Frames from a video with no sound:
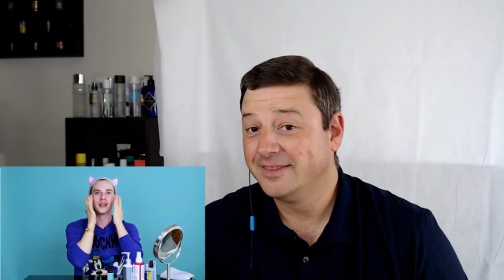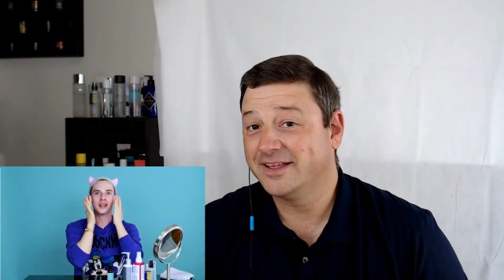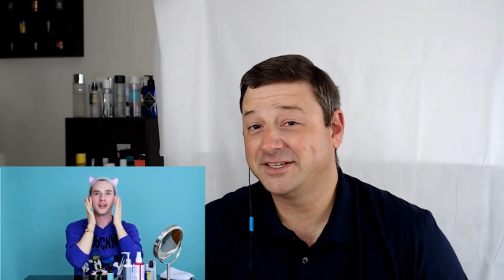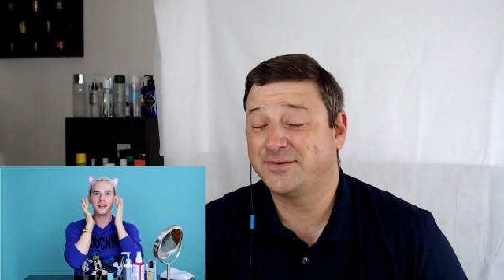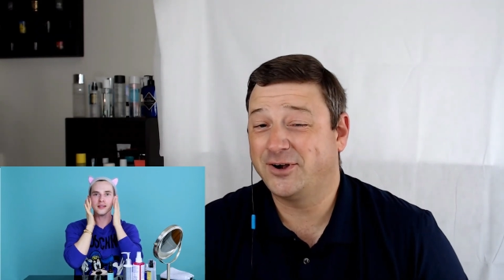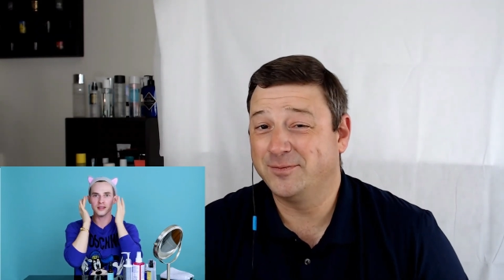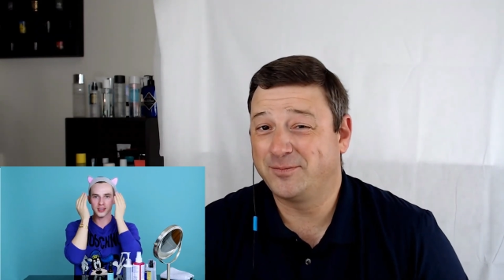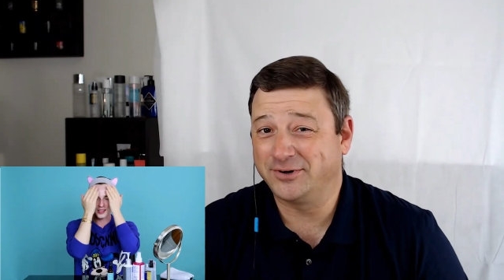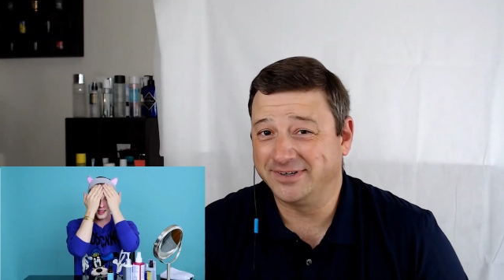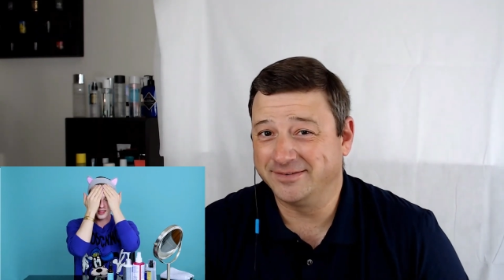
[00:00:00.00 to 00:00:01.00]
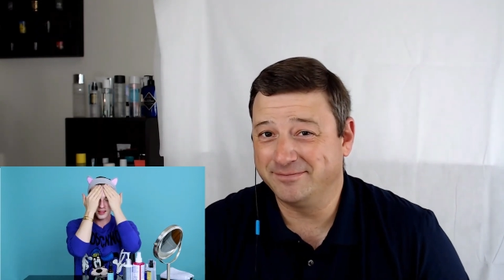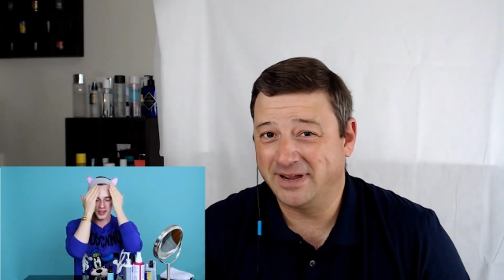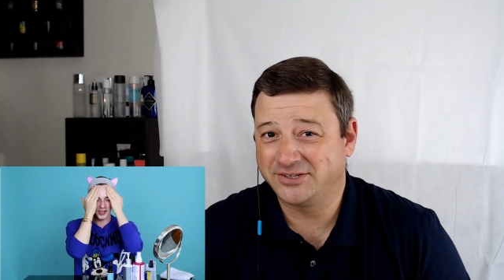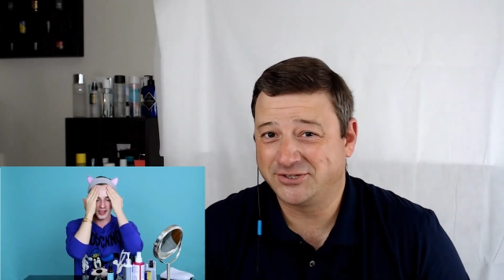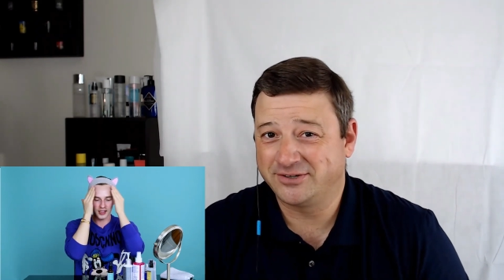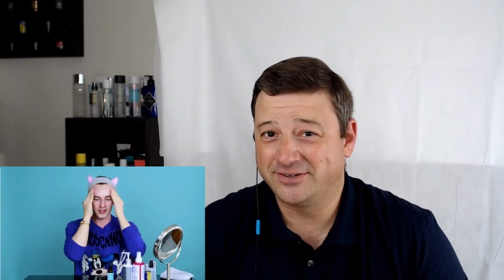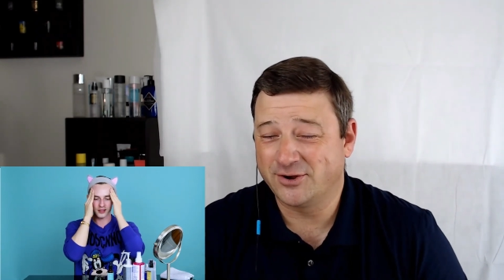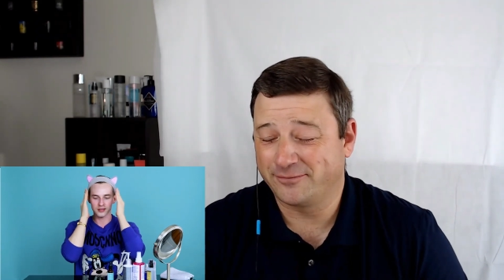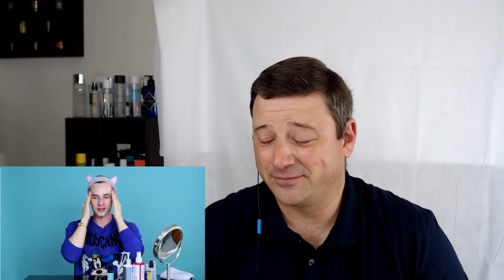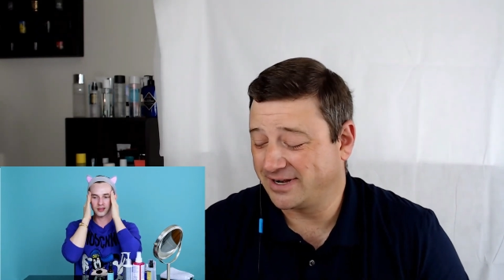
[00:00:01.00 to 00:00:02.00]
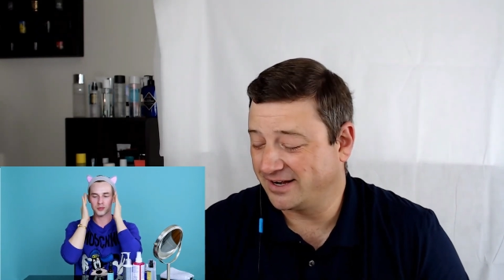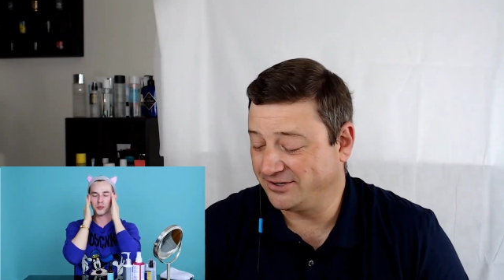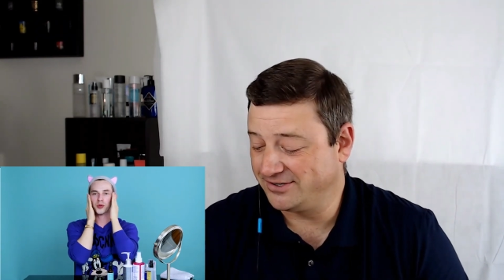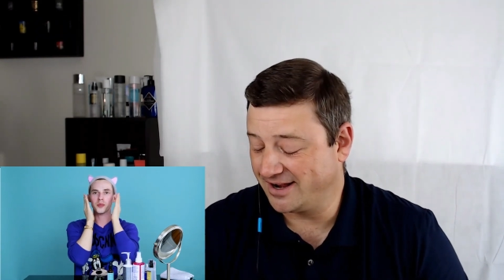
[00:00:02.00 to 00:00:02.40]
That's very important. Make sure that don't forget your neck.